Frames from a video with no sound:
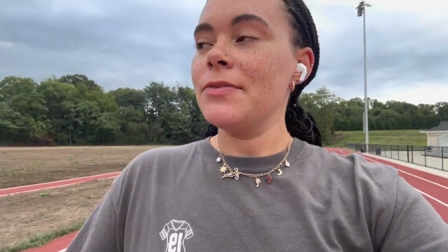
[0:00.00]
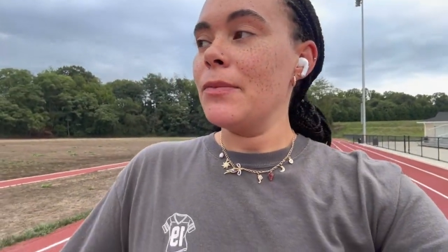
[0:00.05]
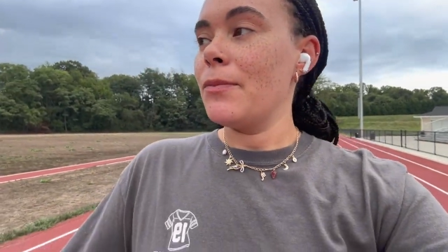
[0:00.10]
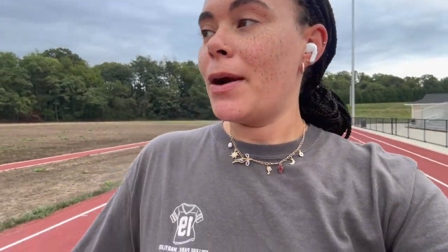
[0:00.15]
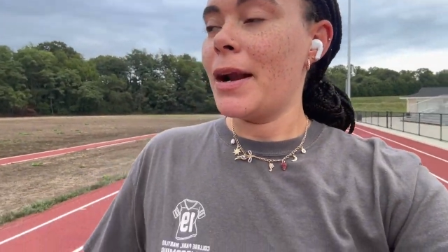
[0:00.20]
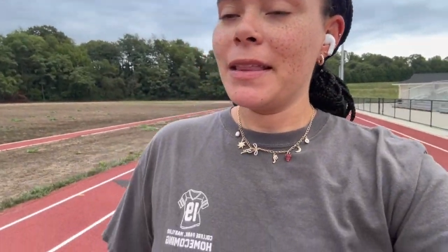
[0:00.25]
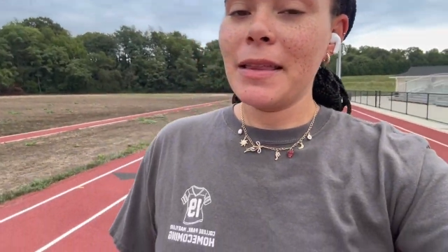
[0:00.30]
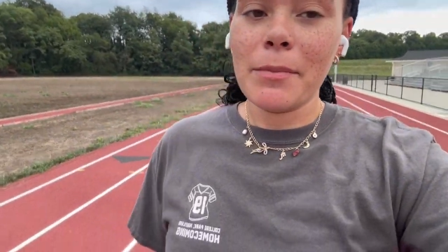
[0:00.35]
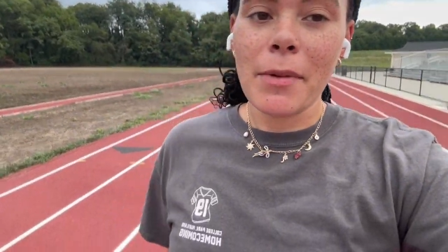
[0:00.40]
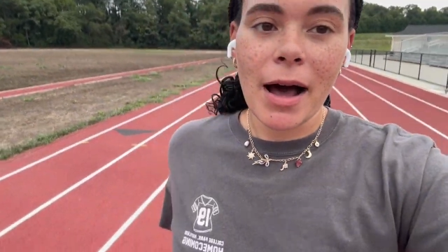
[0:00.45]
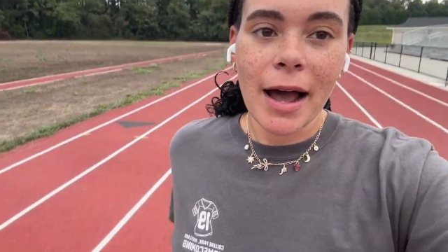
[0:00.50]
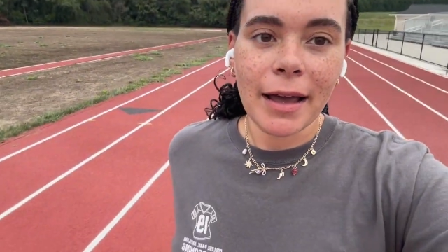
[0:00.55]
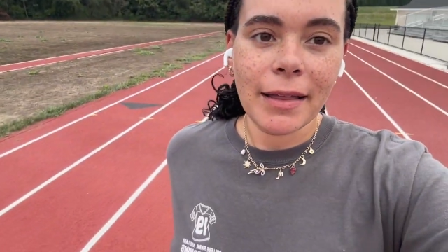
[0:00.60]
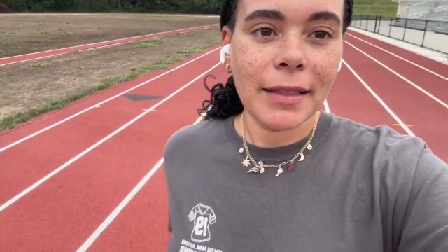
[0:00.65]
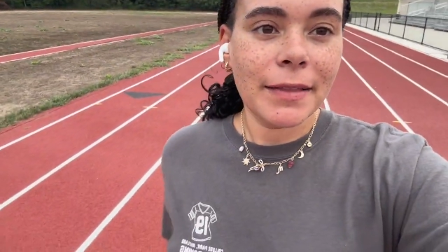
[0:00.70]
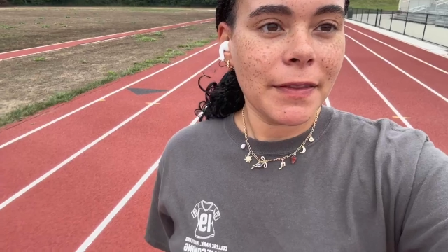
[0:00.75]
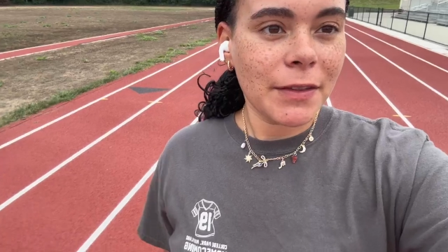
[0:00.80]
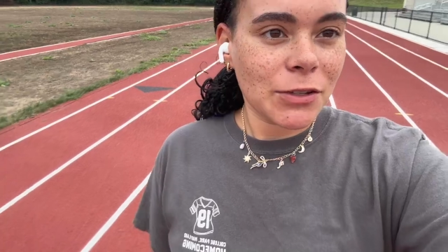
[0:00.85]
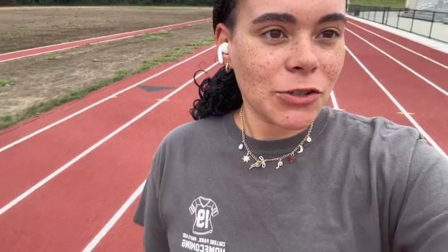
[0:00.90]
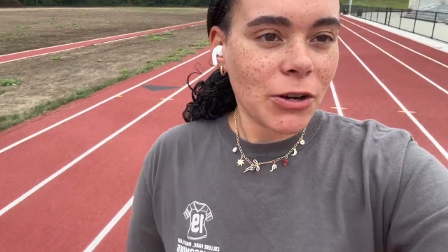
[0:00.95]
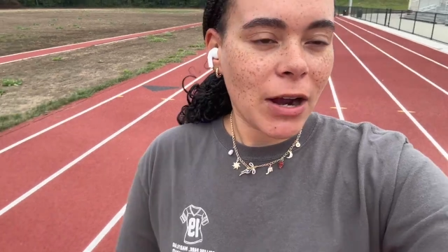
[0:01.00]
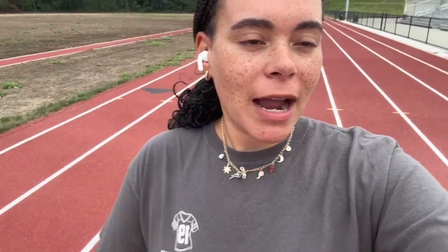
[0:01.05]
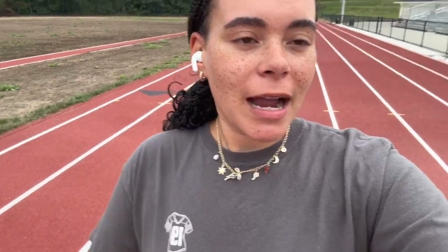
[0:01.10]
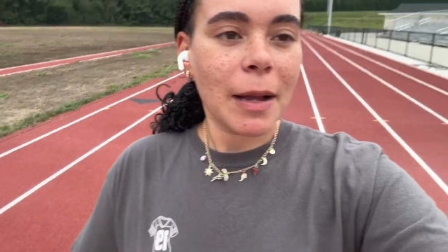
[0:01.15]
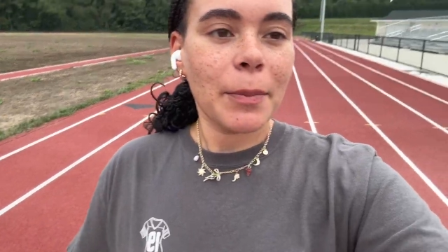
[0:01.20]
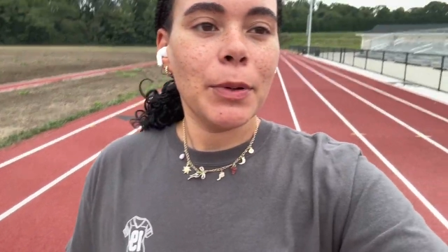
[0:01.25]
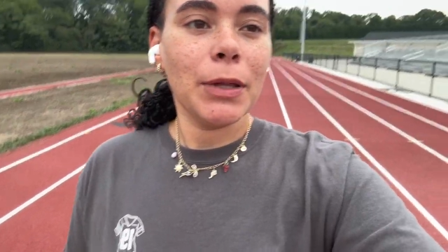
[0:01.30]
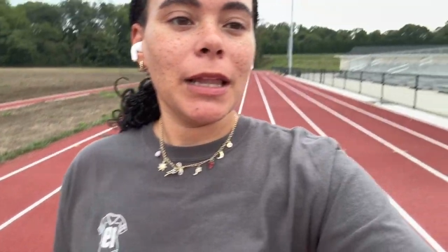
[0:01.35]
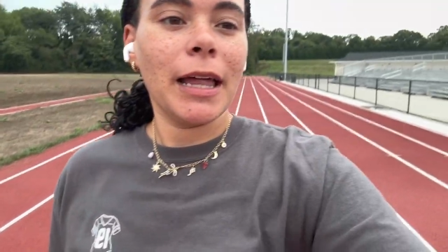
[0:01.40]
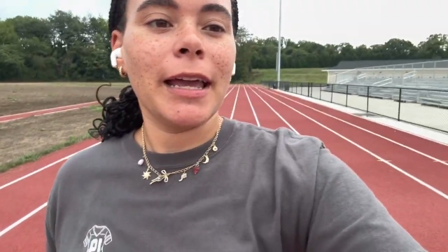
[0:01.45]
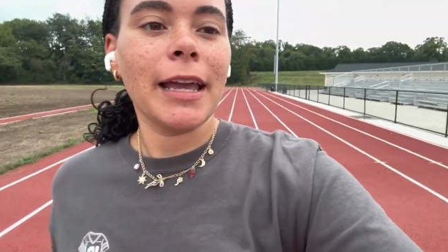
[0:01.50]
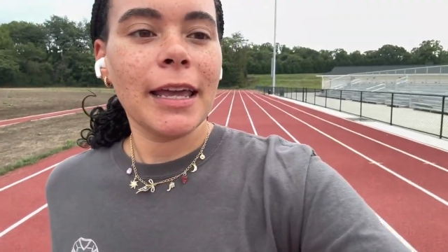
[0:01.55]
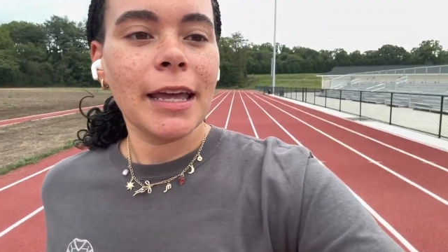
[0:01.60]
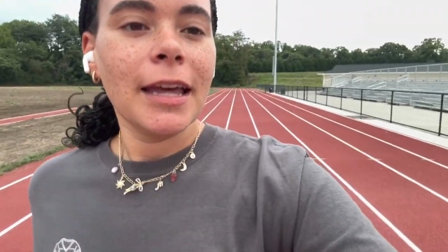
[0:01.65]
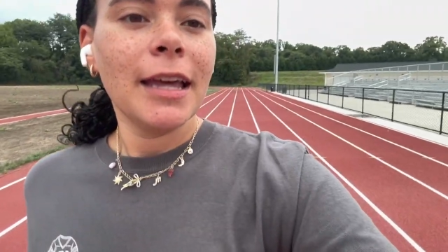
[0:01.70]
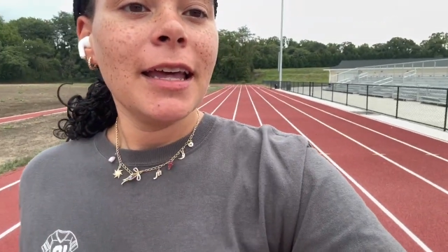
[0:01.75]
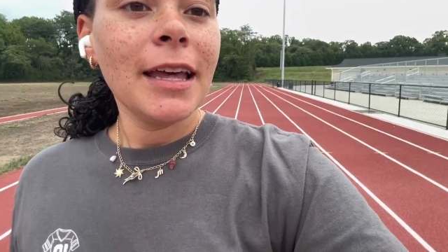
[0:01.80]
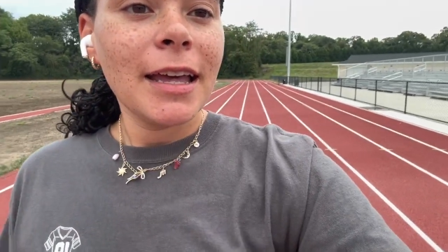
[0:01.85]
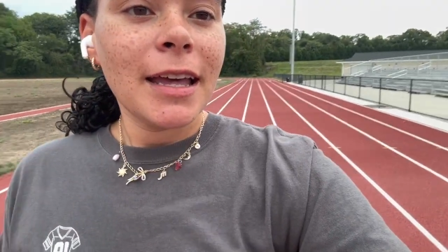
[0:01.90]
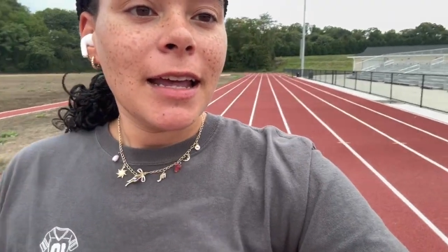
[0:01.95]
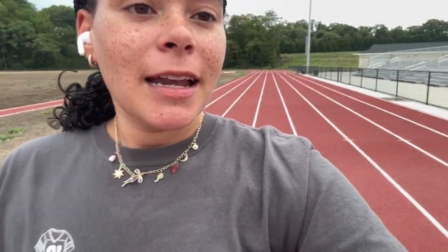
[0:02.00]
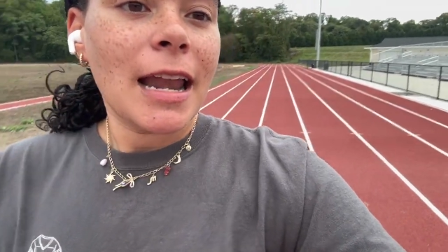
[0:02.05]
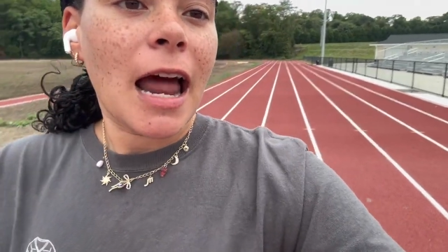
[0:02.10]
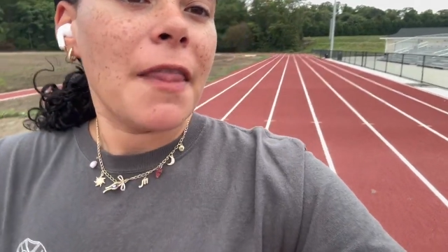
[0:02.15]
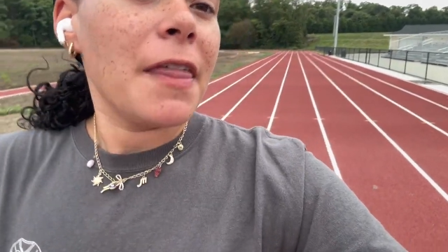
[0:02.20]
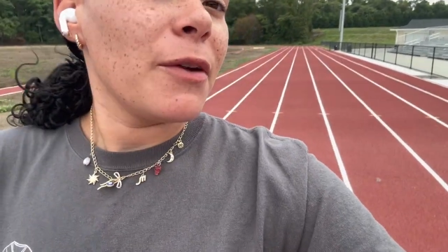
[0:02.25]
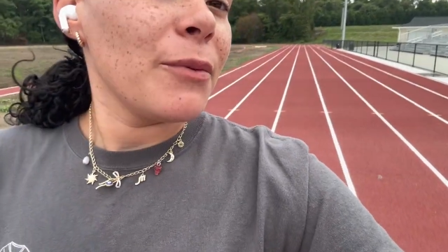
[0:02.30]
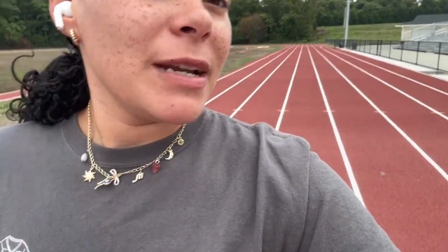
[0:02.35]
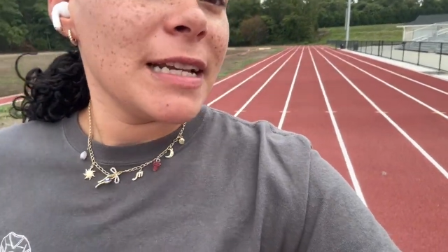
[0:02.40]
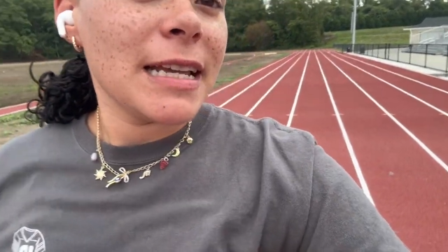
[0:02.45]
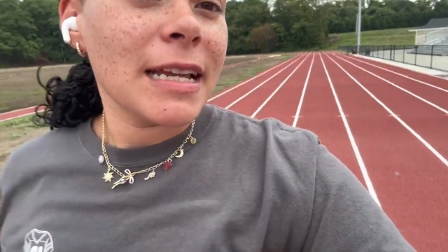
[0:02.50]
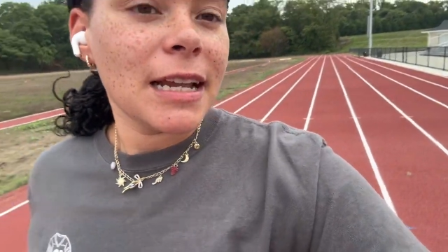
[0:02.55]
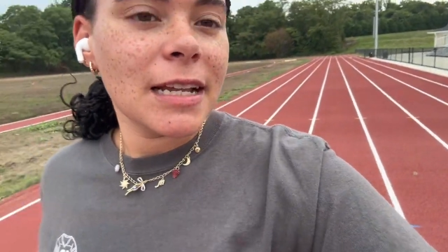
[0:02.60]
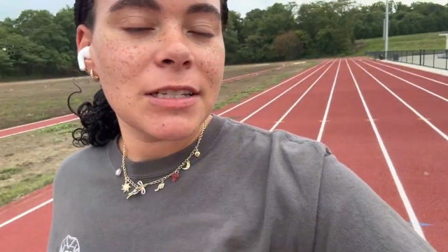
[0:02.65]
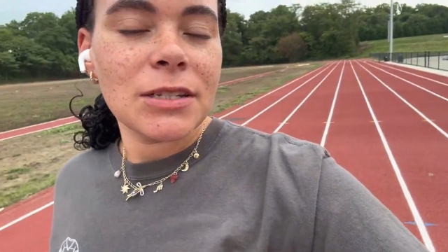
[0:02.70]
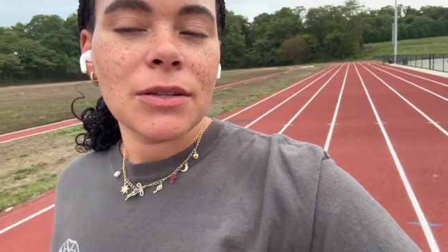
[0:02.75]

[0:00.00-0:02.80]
from running the mile in this track, but like now they redid it